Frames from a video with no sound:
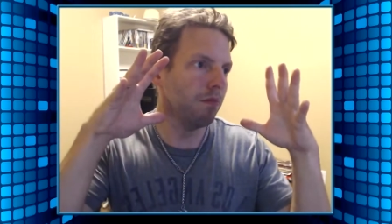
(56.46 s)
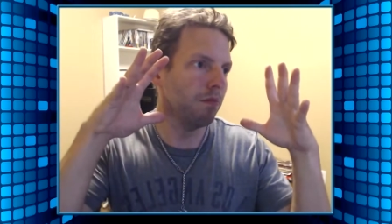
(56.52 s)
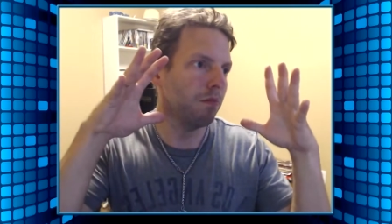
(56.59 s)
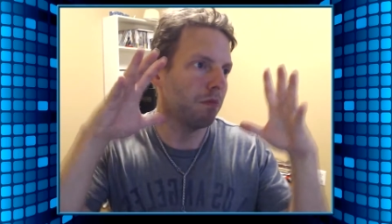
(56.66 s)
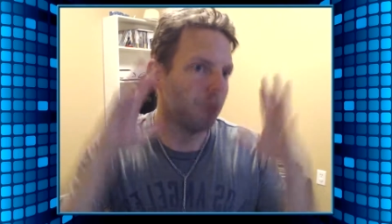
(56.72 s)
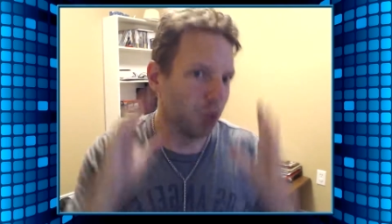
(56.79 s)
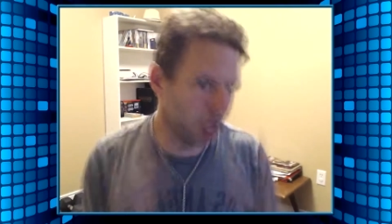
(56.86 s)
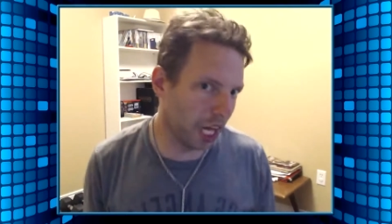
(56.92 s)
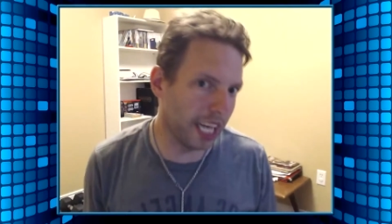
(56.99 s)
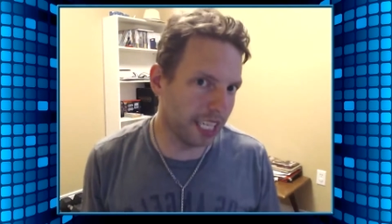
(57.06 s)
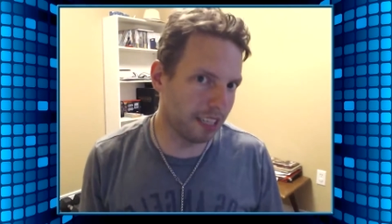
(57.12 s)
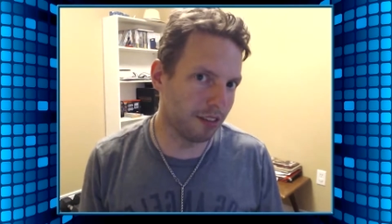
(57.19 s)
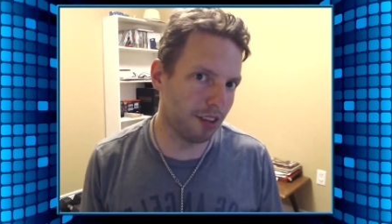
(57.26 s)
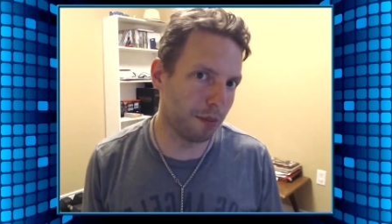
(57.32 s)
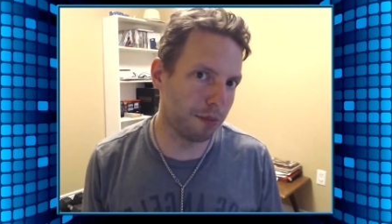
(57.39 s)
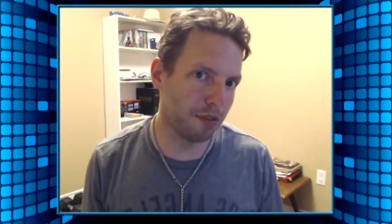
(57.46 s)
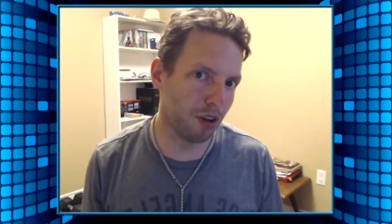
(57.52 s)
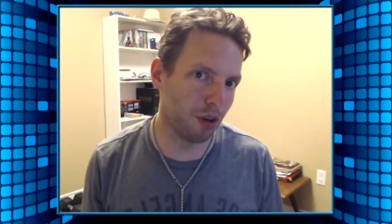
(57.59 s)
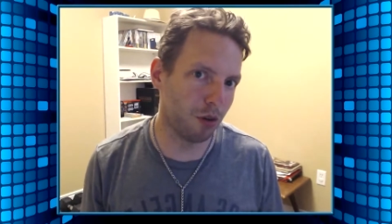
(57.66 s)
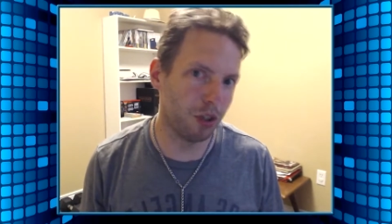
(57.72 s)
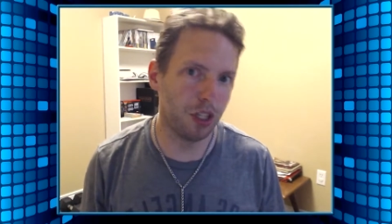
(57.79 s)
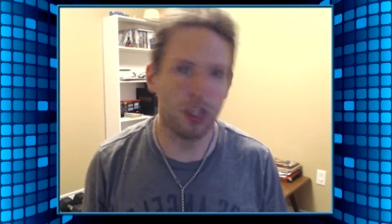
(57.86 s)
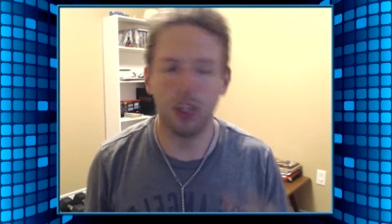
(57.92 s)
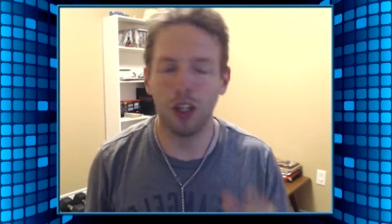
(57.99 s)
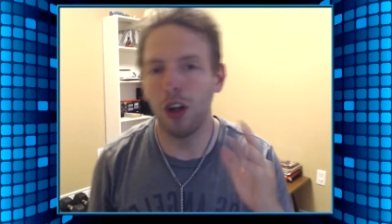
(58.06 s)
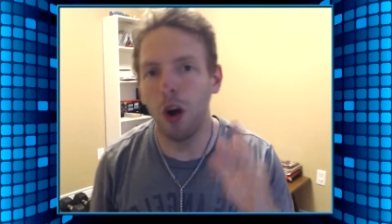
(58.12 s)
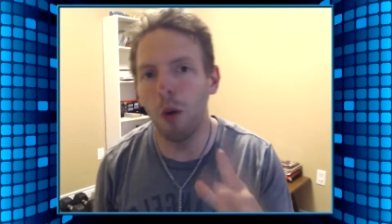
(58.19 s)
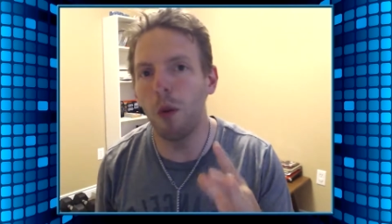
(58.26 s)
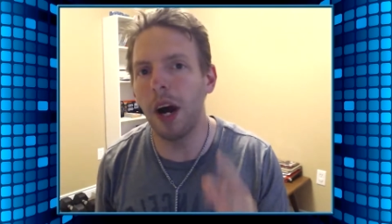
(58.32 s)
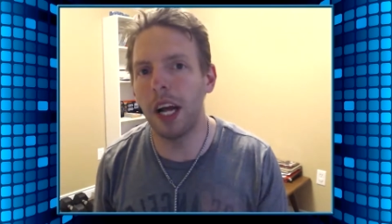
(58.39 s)
Like this episode. You
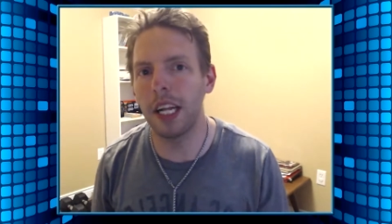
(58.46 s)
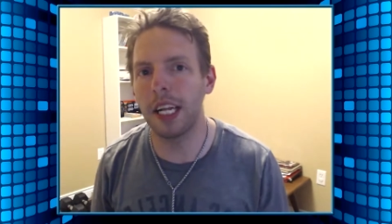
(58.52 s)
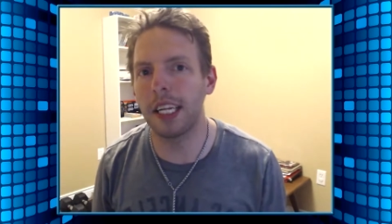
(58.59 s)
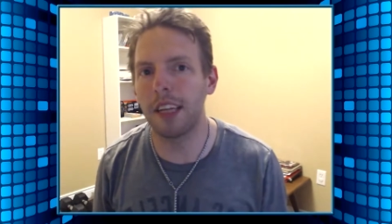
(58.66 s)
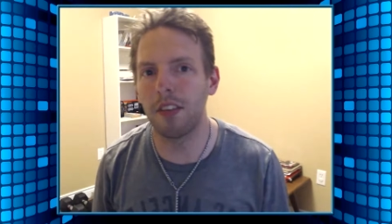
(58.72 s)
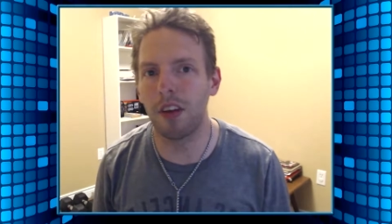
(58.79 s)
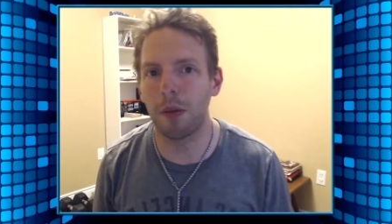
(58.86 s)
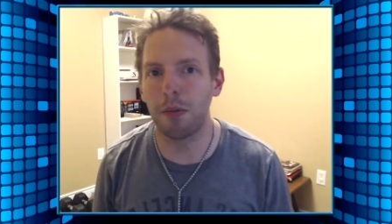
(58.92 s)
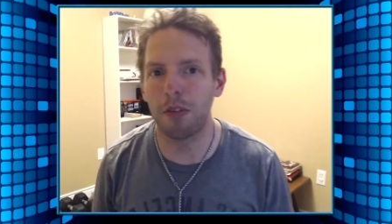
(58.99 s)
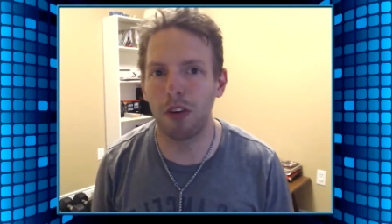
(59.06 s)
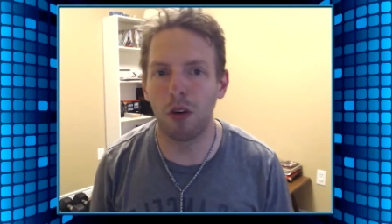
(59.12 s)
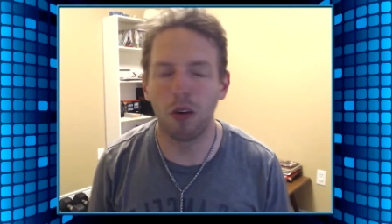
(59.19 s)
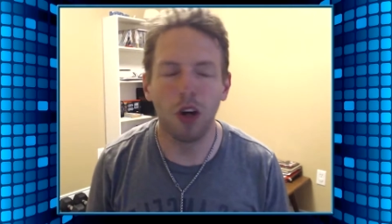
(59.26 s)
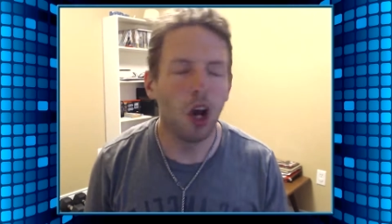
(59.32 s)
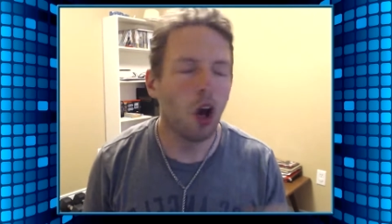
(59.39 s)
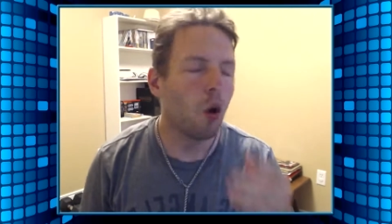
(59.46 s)
know why I like this episode?